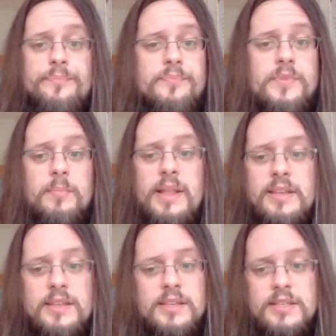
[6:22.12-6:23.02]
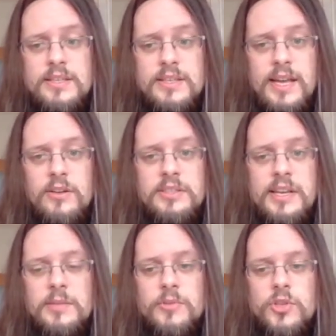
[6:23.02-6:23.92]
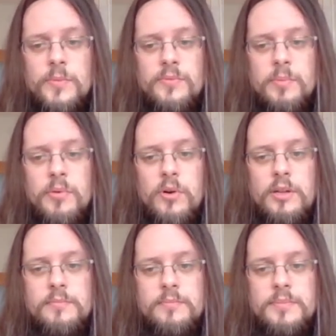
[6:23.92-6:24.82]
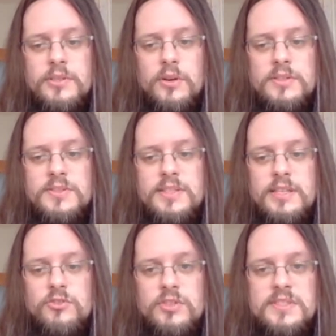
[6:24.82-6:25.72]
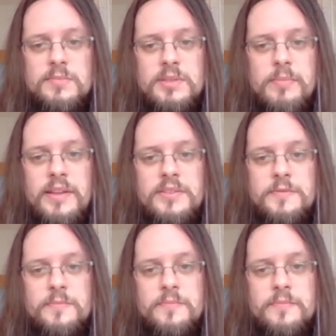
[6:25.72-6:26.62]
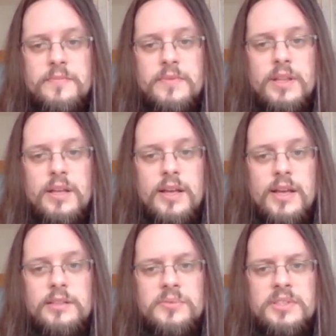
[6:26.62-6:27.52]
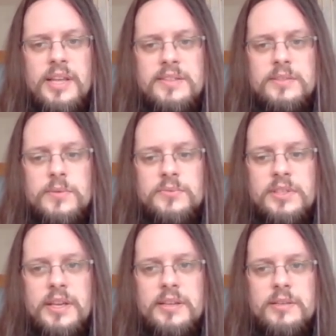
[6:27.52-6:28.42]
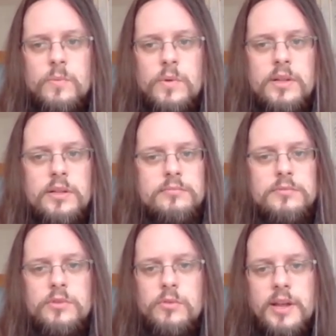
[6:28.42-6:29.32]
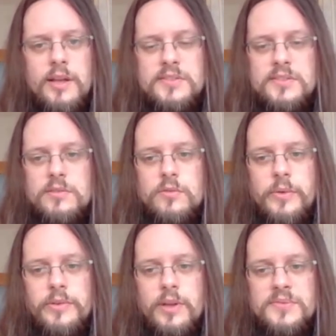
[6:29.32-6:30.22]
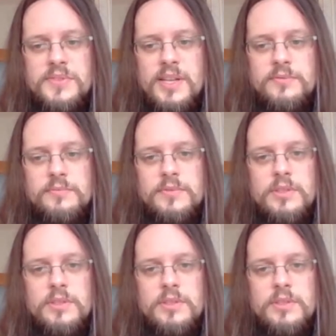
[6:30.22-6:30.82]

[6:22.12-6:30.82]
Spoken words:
Black cannot take the bishop with the pawn because then it's just simply mate. And if he takes it with the king, well, who cares? Queen to f7,